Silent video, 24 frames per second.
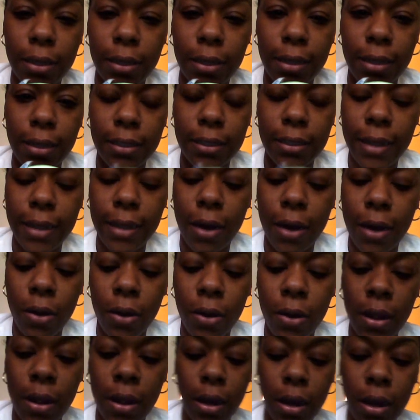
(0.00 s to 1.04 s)
end this now.
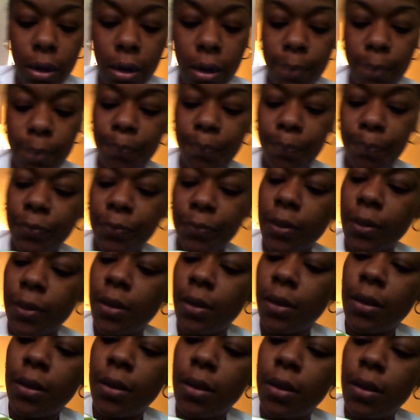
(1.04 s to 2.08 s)
Um,
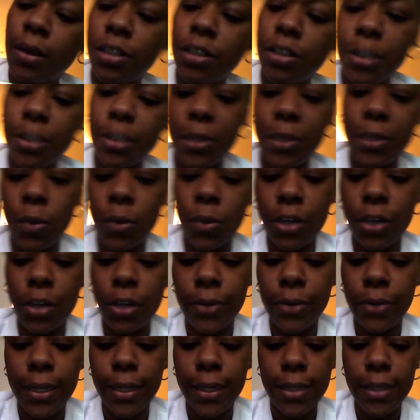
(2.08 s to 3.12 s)
Gypsy
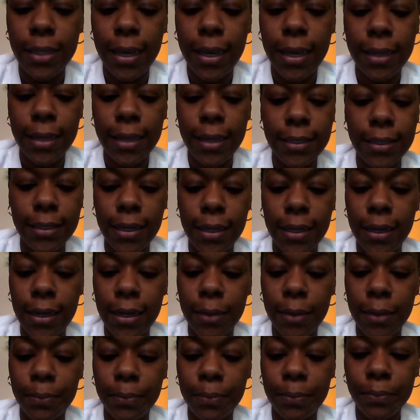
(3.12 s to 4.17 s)
Wanderings and
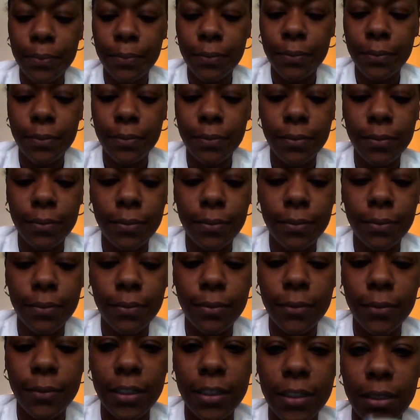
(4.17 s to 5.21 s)
um,
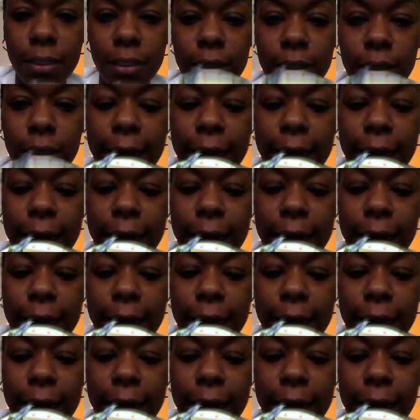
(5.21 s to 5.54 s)
the